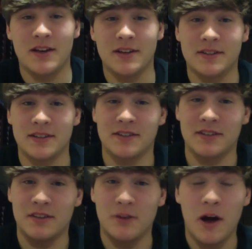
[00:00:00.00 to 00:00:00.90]
Since
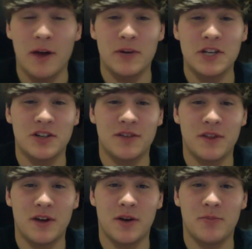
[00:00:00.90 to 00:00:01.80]
that region of
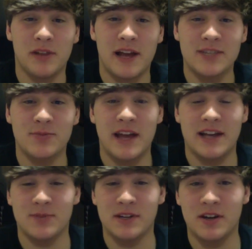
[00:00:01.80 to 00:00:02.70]
the plasmid
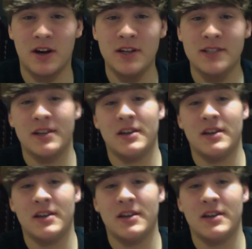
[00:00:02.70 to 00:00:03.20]
has been cut